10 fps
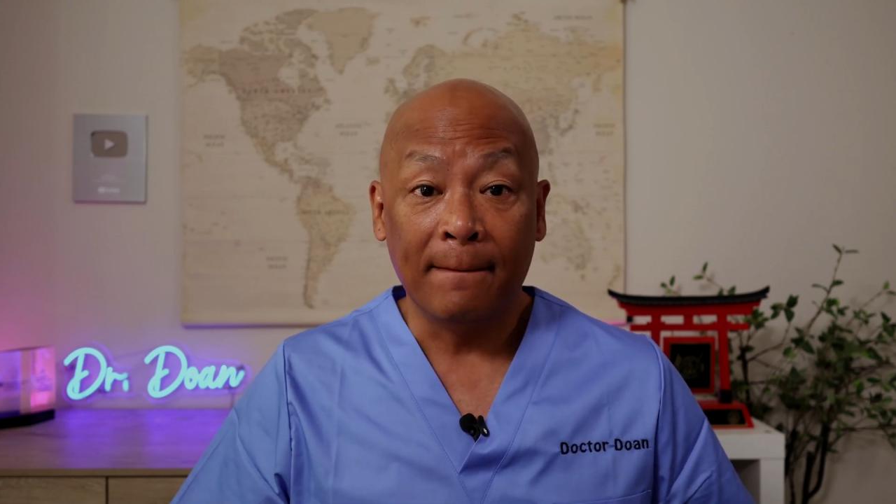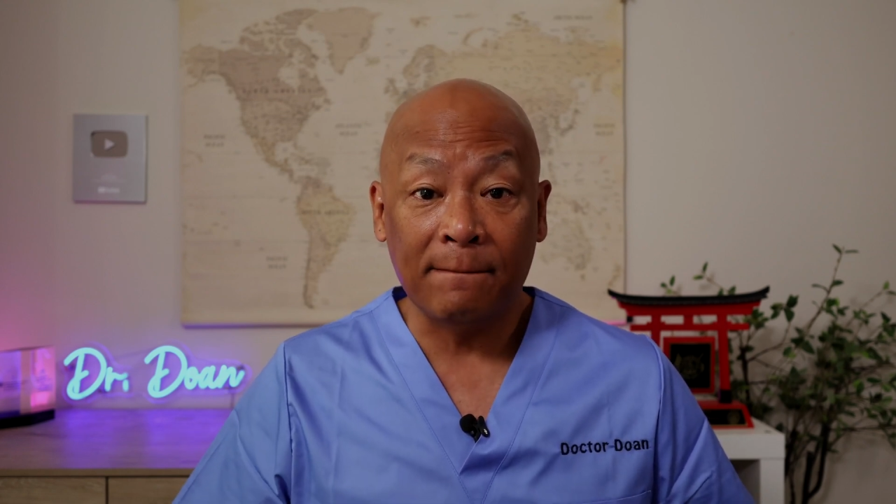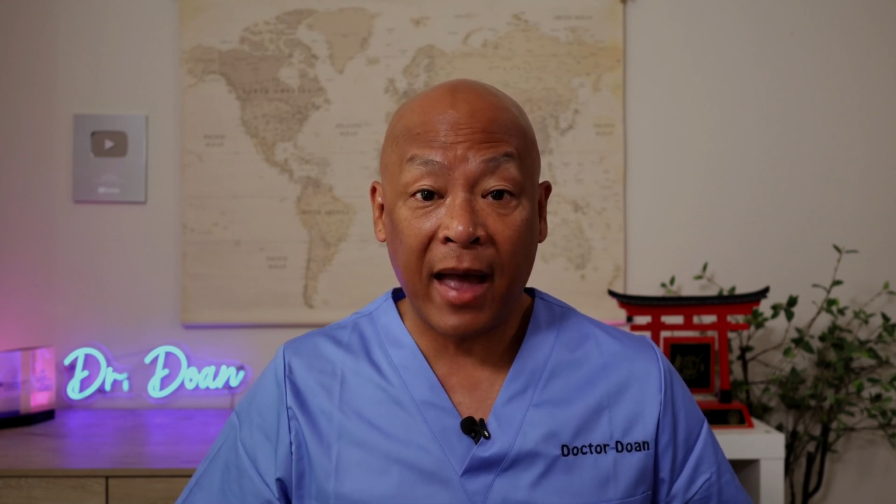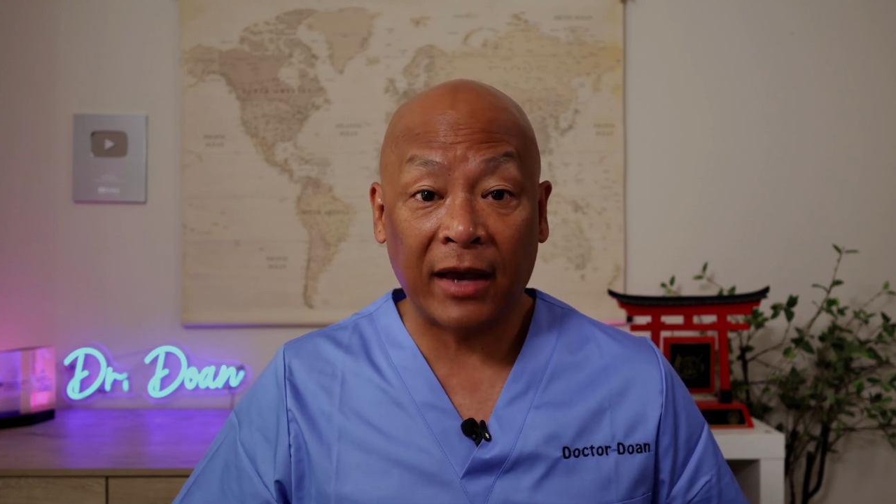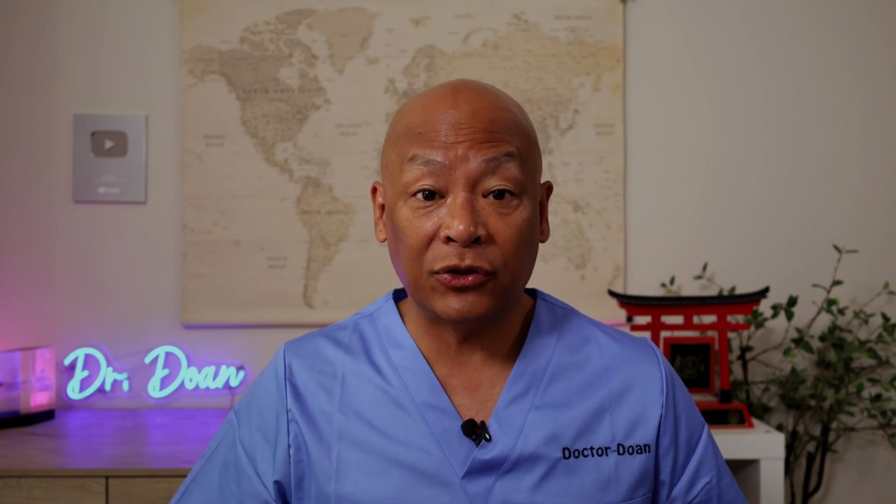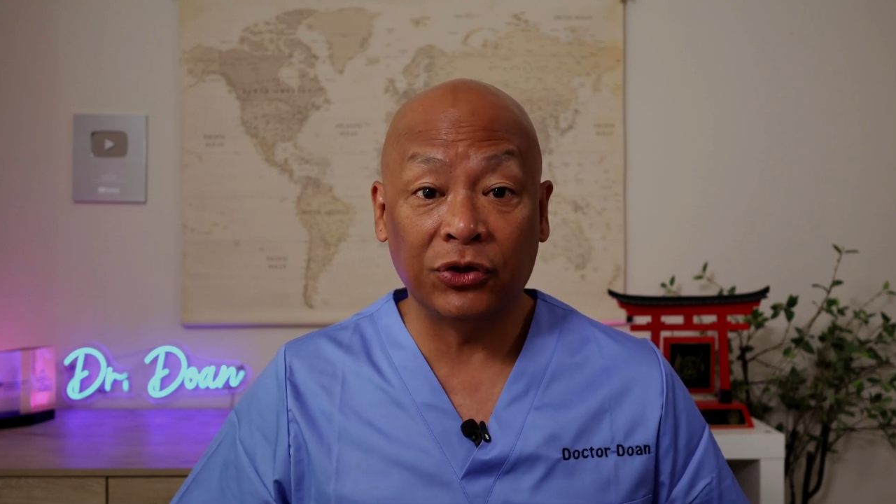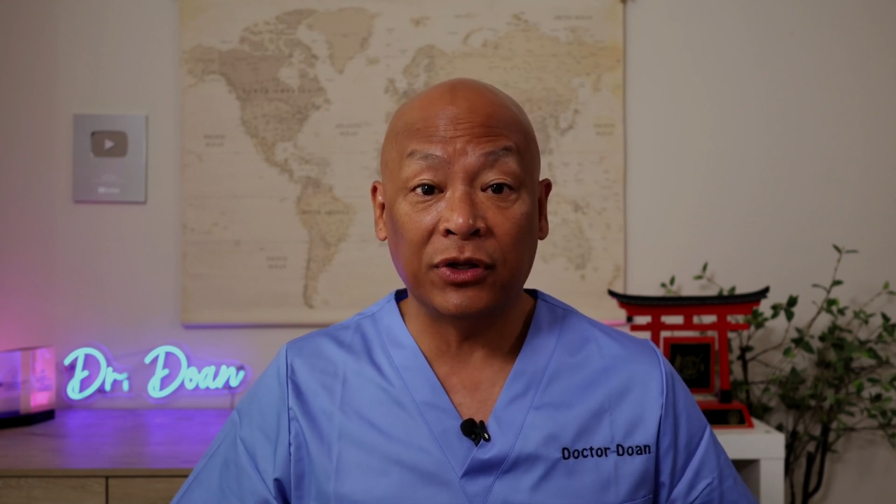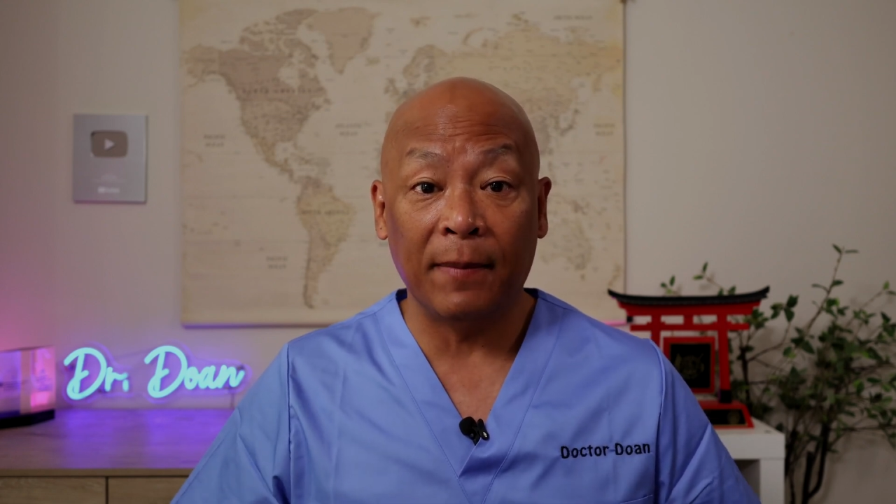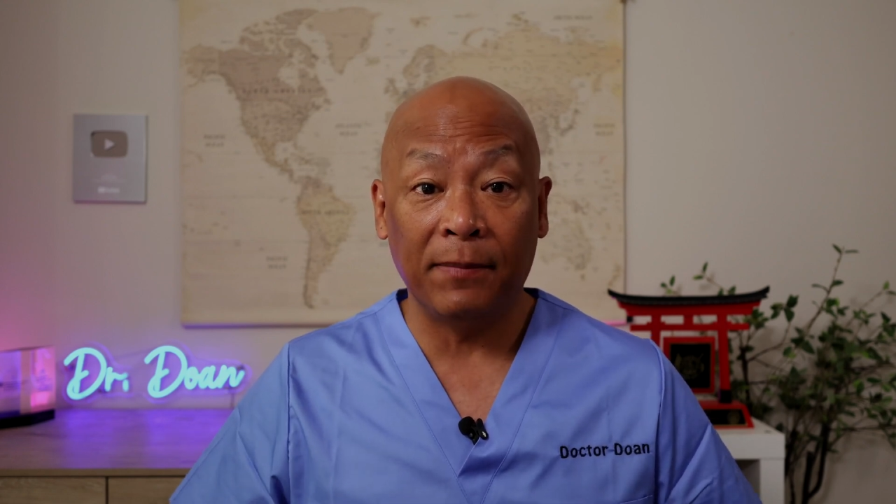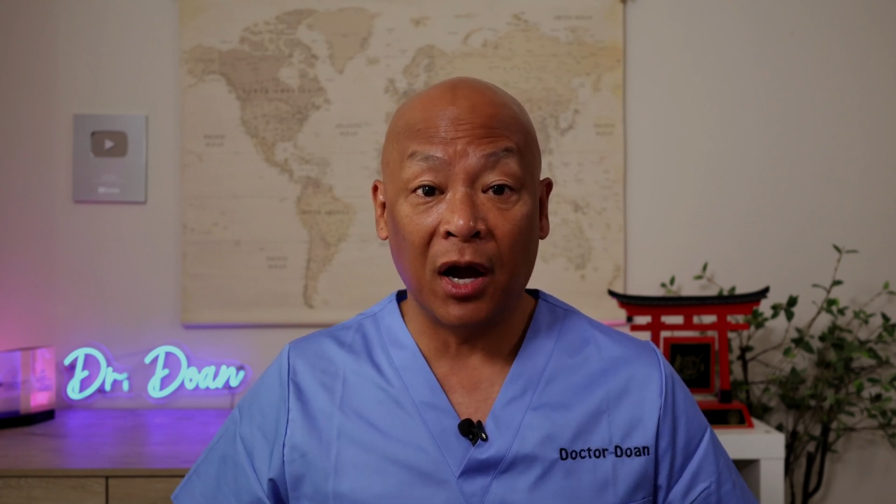
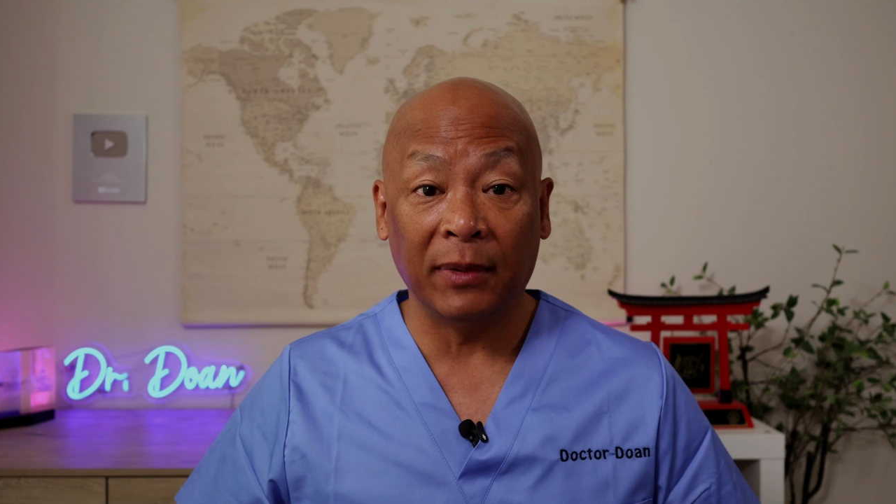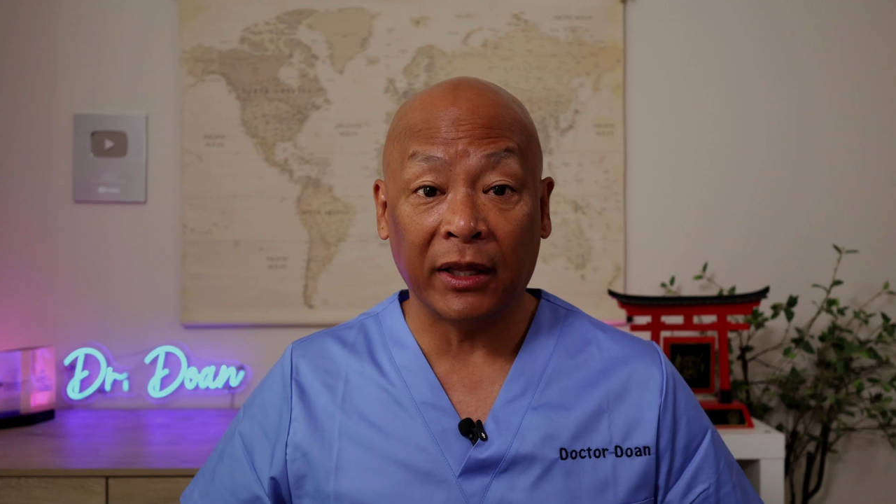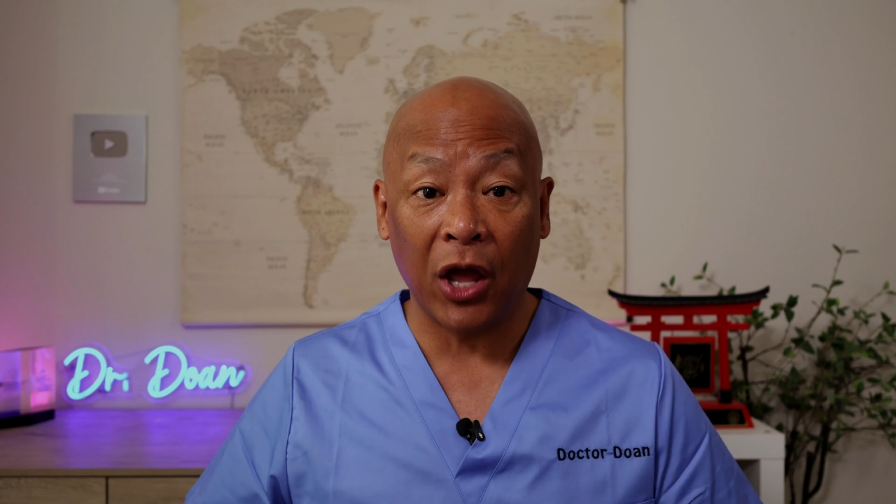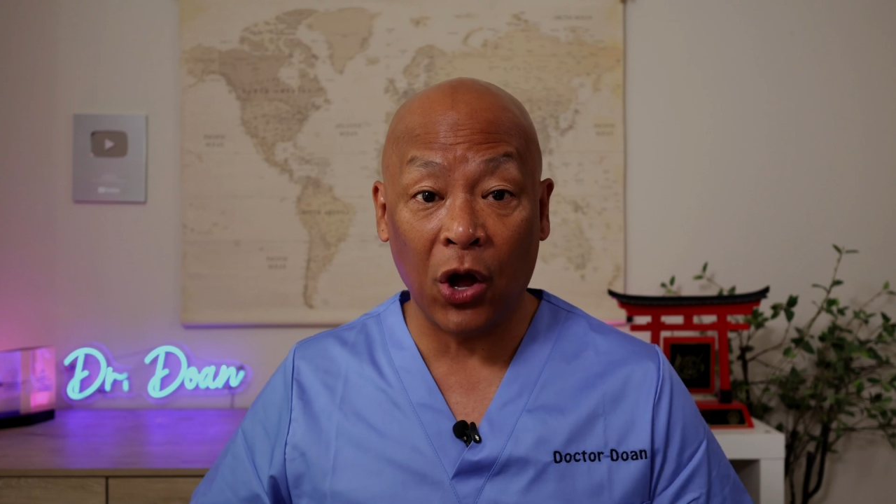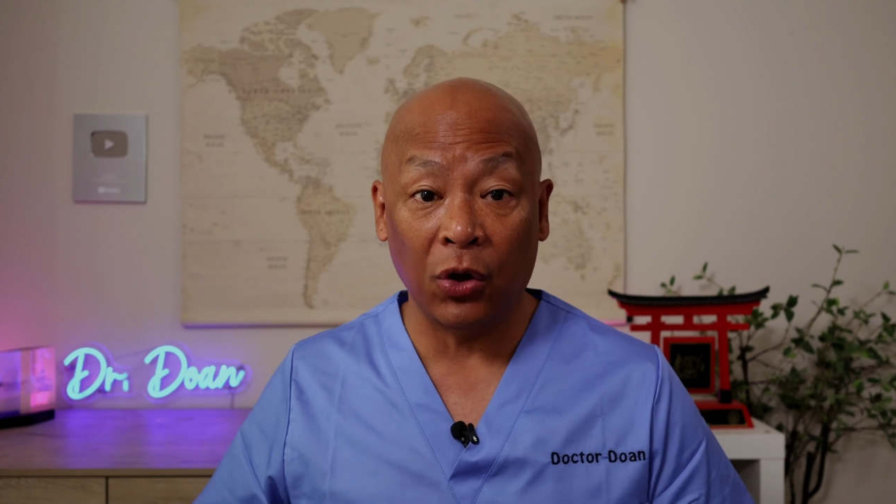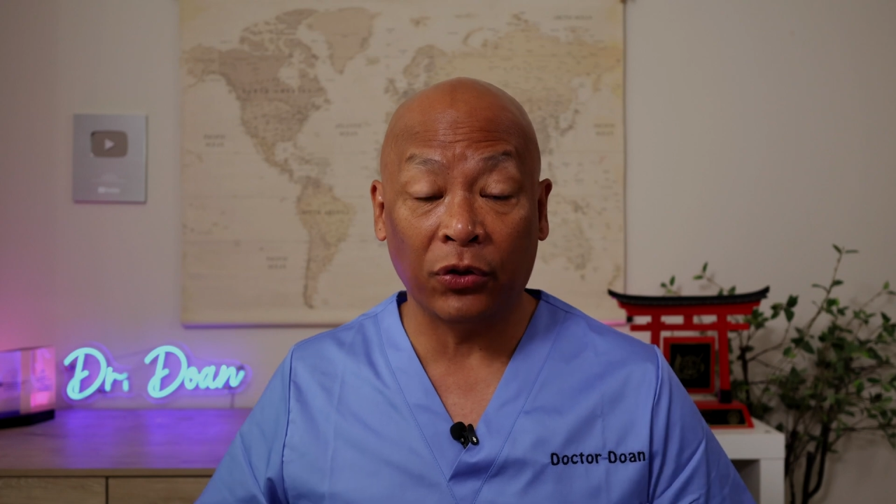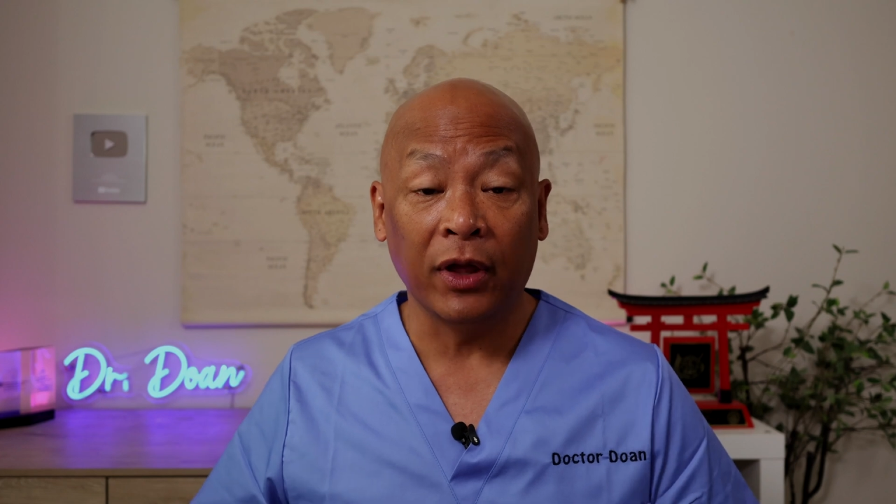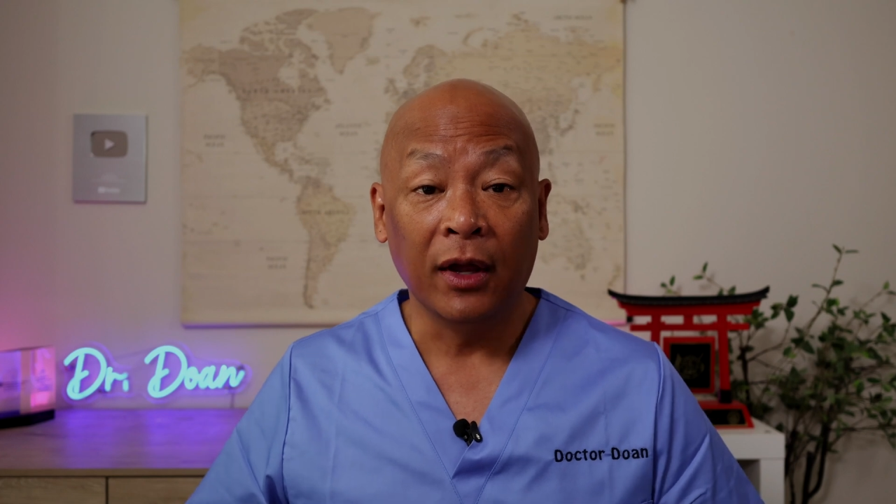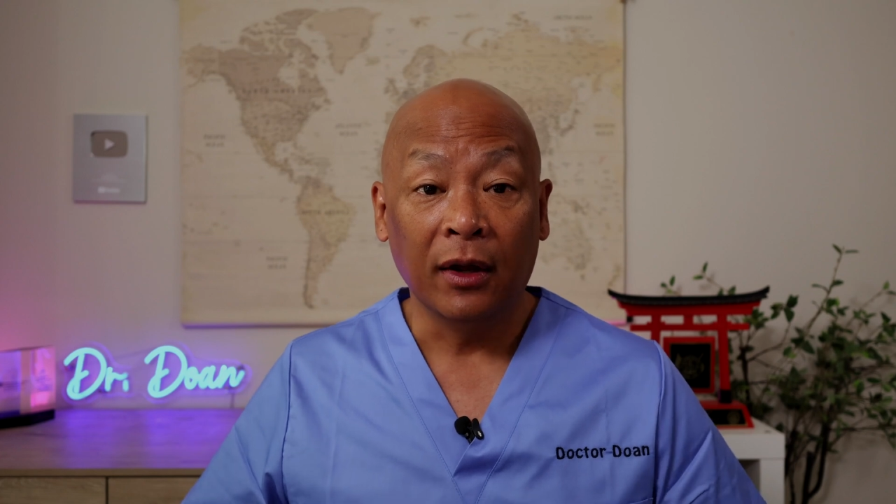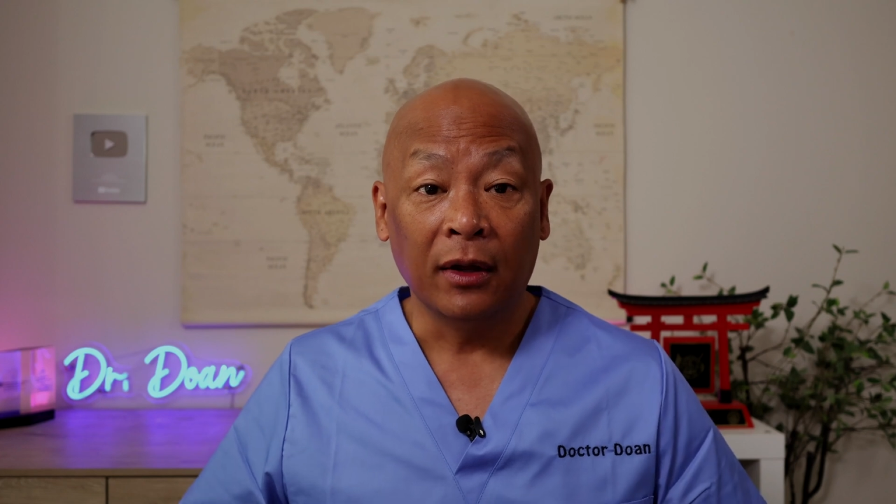master's in public health